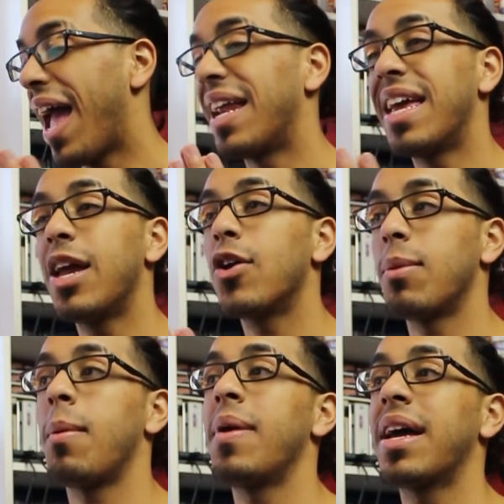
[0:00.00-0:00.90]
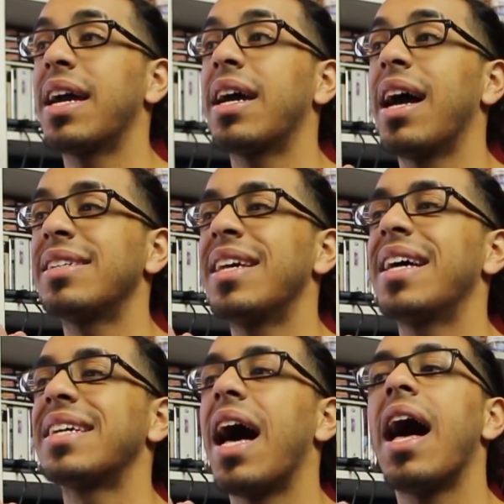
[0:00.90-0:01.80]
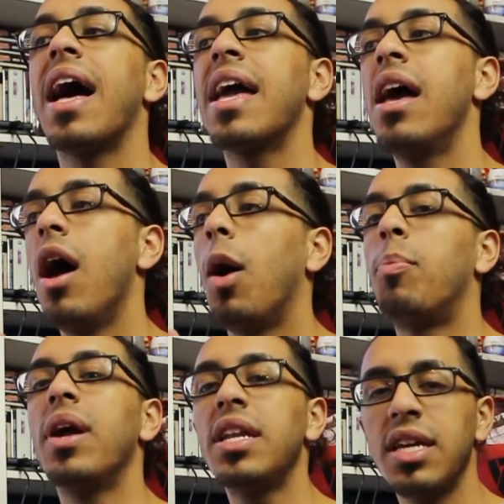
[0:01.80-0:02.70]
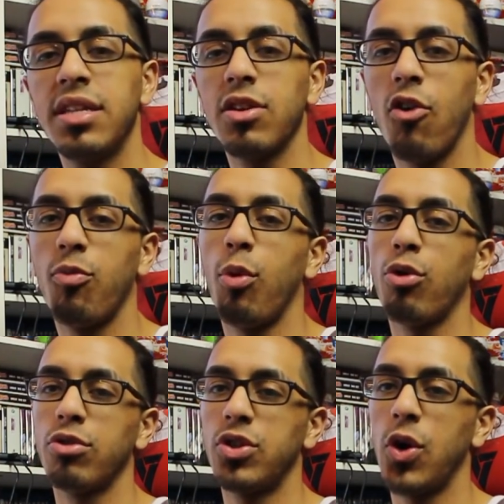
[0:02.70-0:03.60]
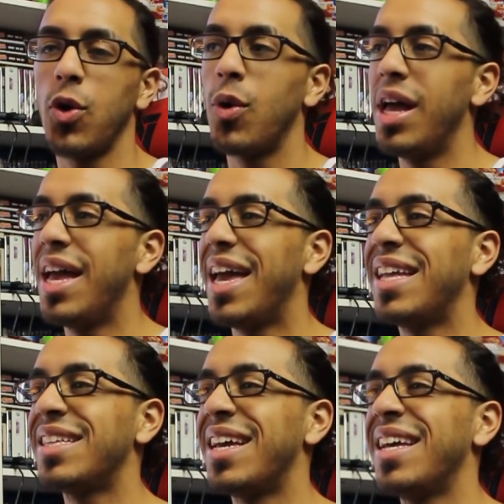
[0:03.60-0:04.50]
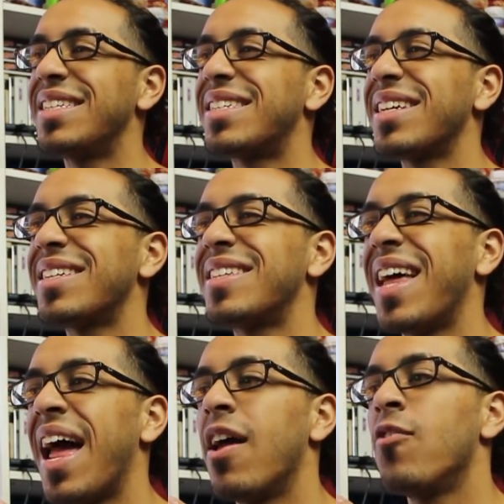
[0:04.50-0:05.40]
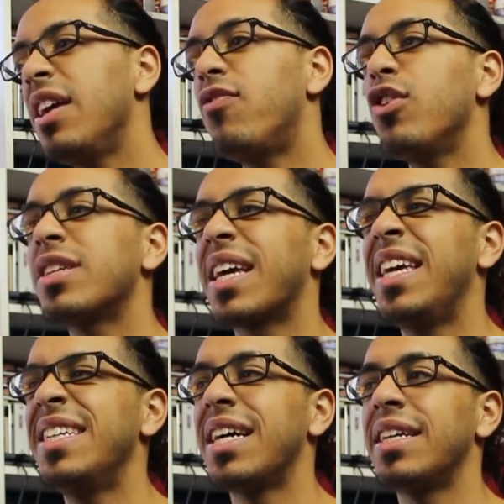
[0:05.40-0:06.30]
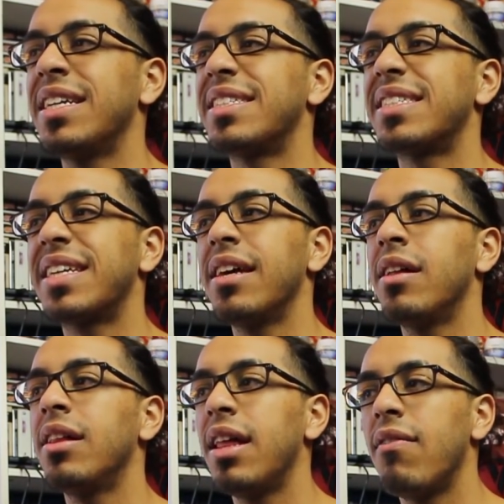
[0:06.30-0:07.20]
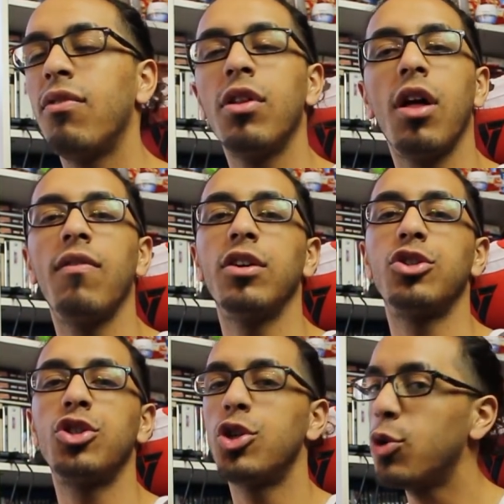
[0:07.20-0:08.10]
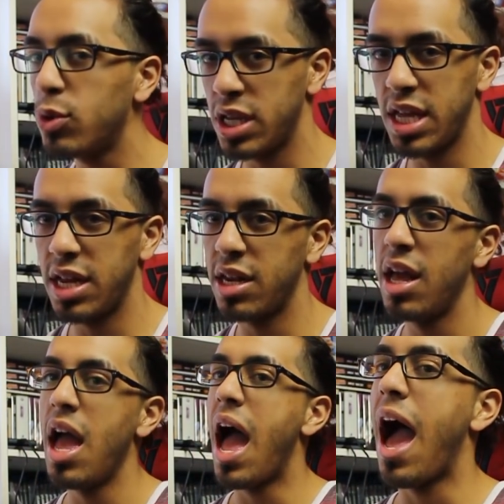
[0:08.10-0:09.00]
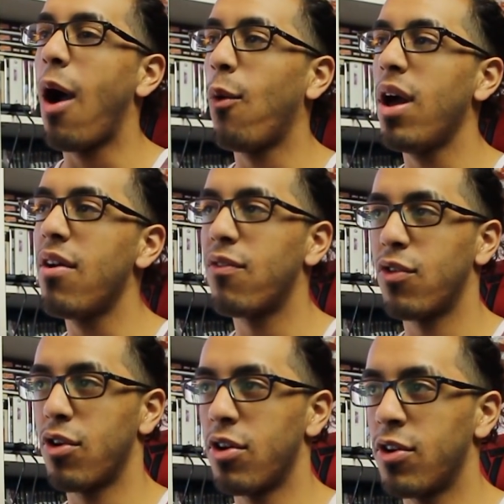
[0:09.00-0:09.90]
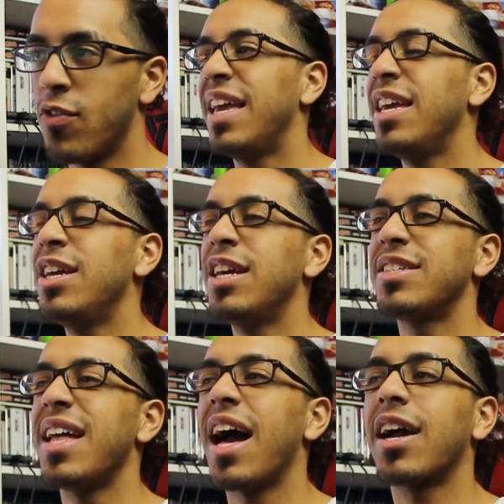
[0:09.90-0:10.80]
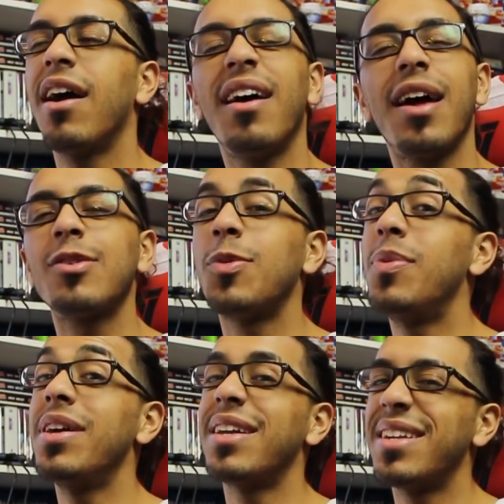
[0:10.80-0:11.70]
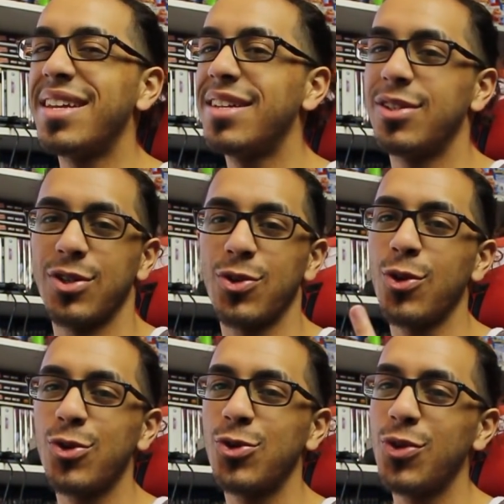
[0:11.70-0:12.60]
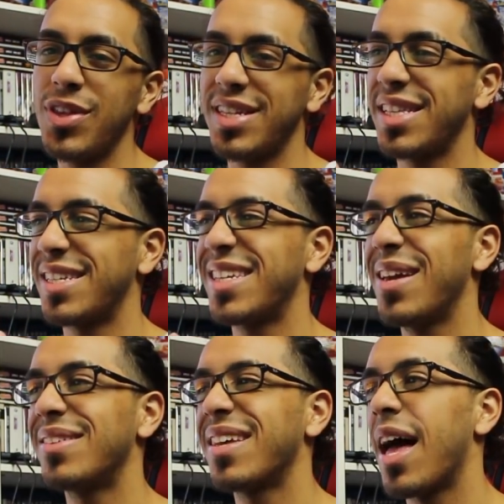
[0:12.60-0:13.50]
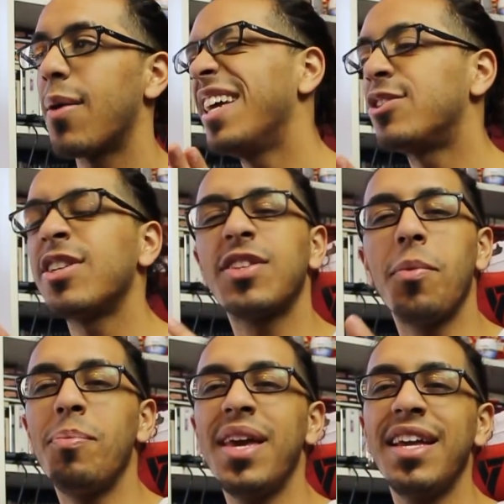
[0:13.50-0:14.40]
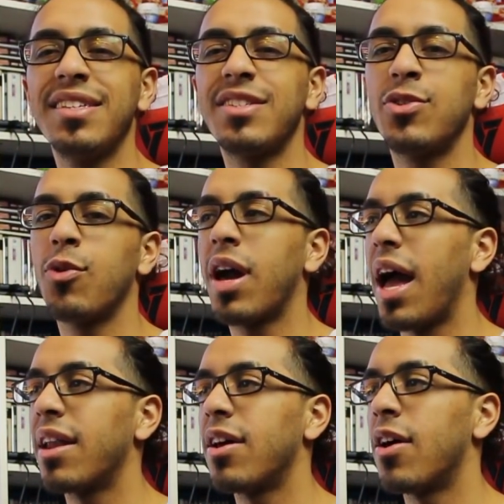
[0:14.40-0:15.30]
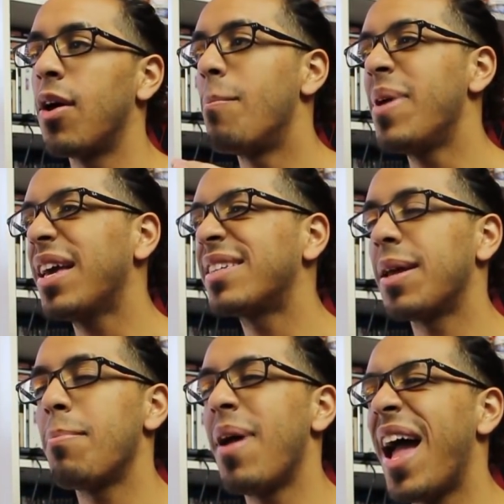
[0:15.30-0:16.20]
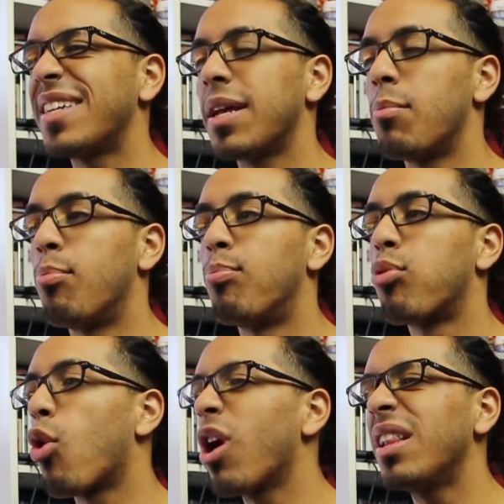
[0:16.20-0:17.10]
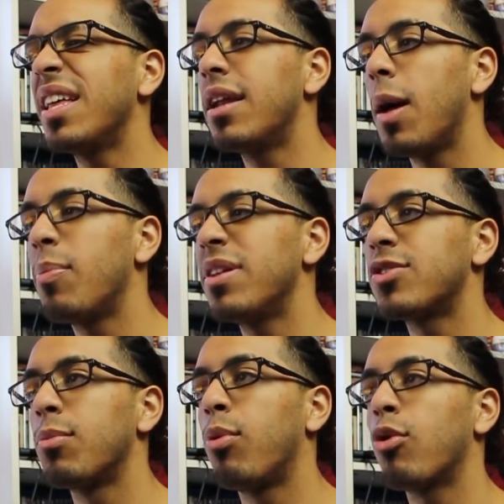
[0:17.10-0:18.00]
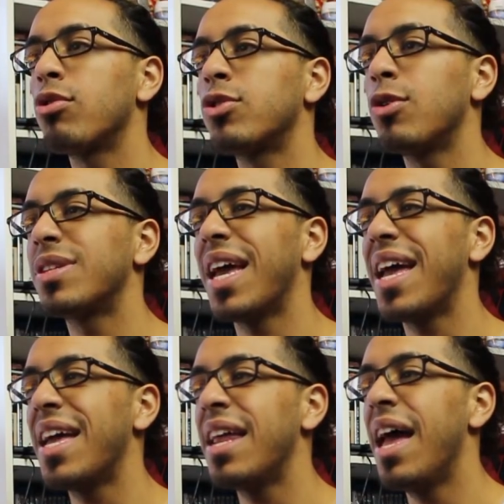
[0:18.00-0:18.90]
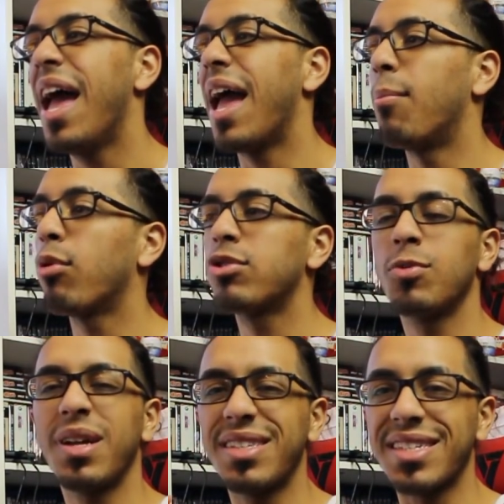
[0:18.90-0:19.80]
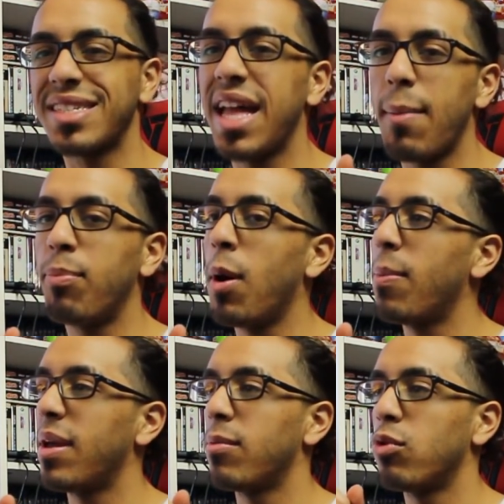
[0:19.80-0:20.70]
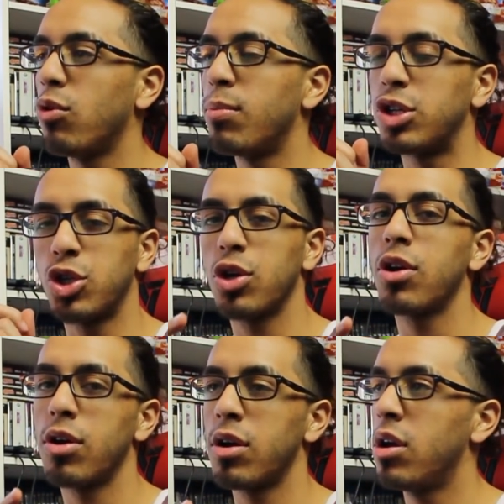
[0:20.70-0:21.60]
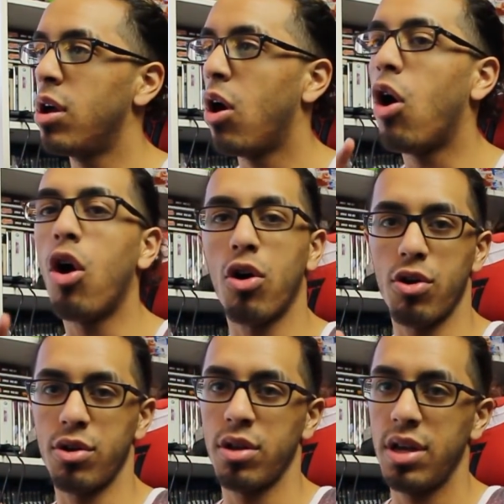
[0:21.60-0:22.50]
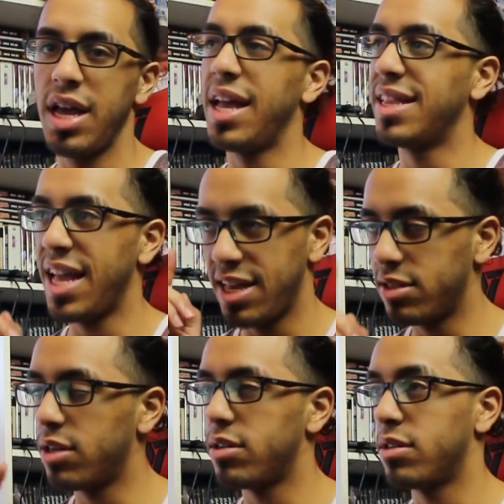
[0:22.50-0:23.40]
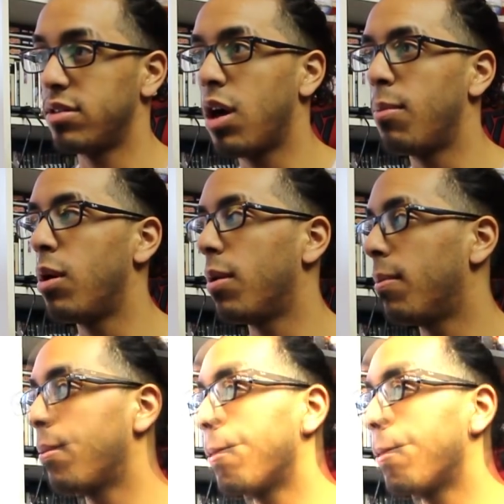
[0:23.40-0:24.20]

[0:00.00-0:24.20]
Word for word: and hear that my man Kakashi has high opinions of Boruto in the, in such that he feels like he's on the skill level of a Chunin However, he is not cut out to be a ninja. So those two things at the same time, it's just a means to kind of mix and match and broil it up into Boruto's head. And Boruto's about to snap up and mature hard, and then he's gonna come up.